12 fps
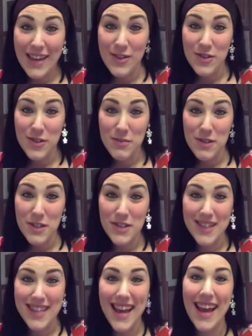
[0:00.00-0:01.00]

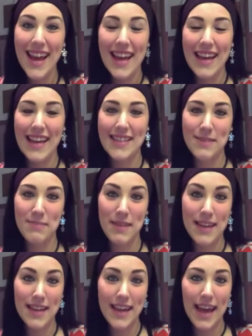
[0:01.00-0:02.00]
YouTubers, it's
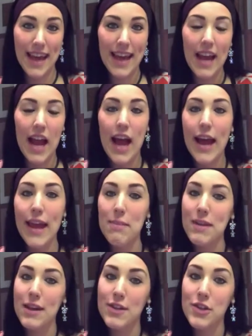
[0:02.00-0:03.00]
me again. I
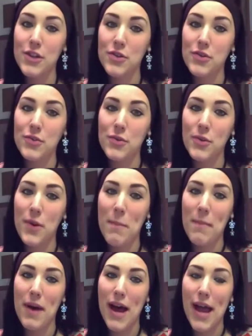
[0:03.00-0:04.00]
am here to do
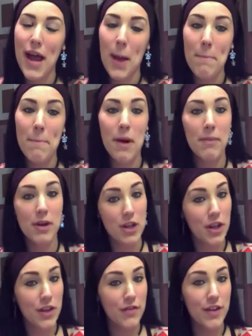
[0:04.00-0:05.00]
my um, mama
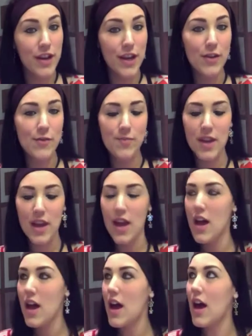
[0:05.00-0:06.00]
cloth video.
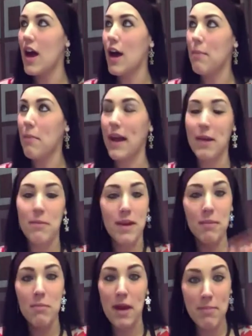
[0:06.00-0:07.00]
Um, I am
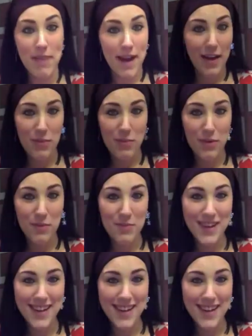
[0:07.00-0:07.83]
in my bathroom